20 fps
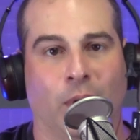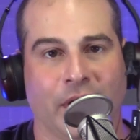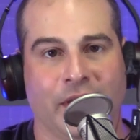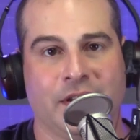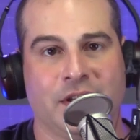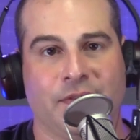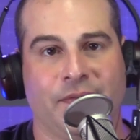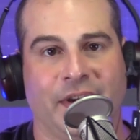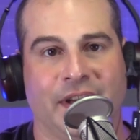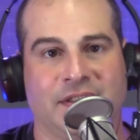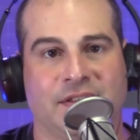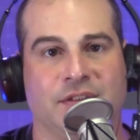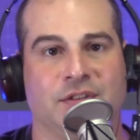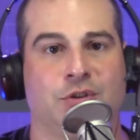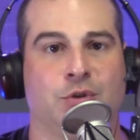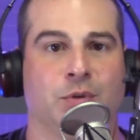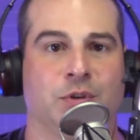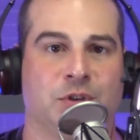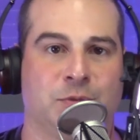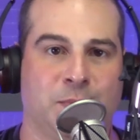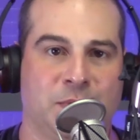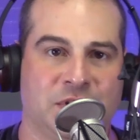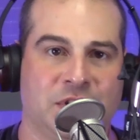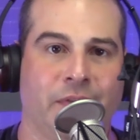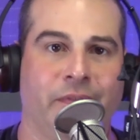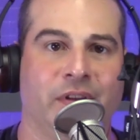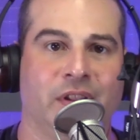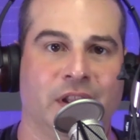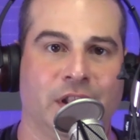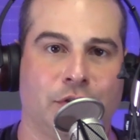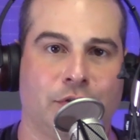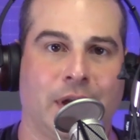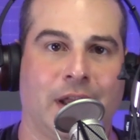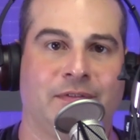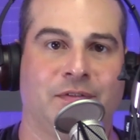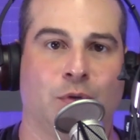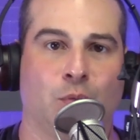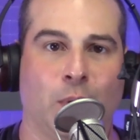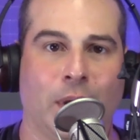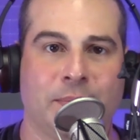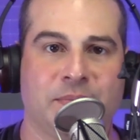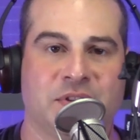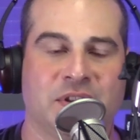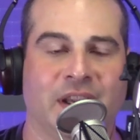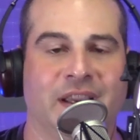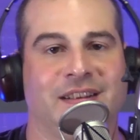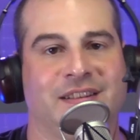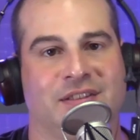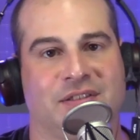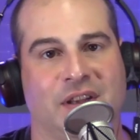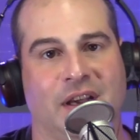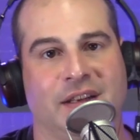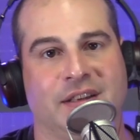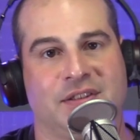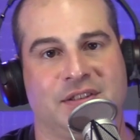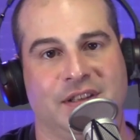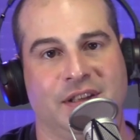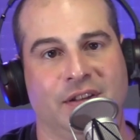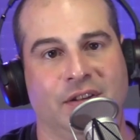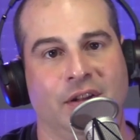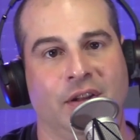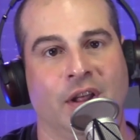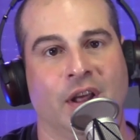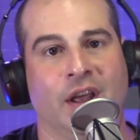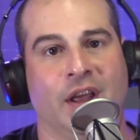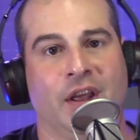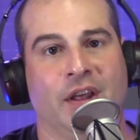of the devices to a specifically crafted website designed to steal